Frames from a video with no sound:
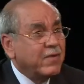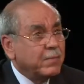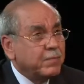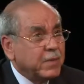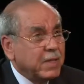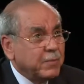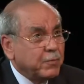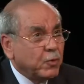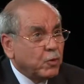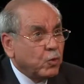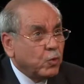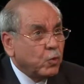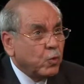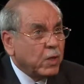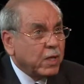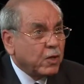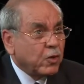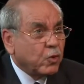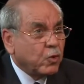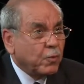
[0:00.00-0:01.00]
a people who
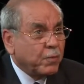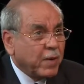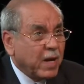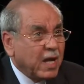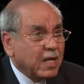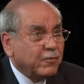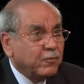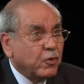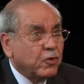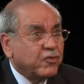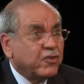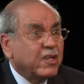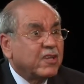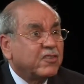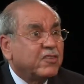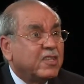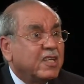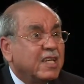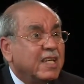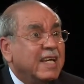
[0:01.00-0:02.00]
were occupied for
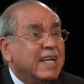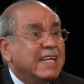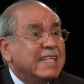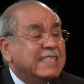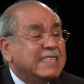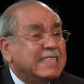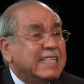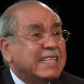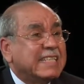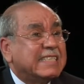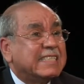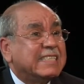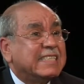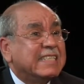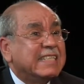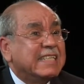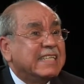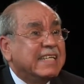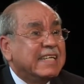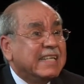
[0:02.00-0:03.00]
66
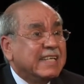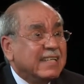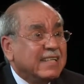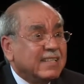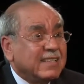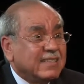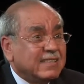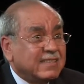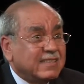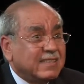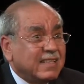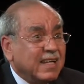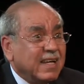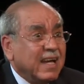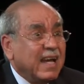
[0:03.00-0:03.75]
years.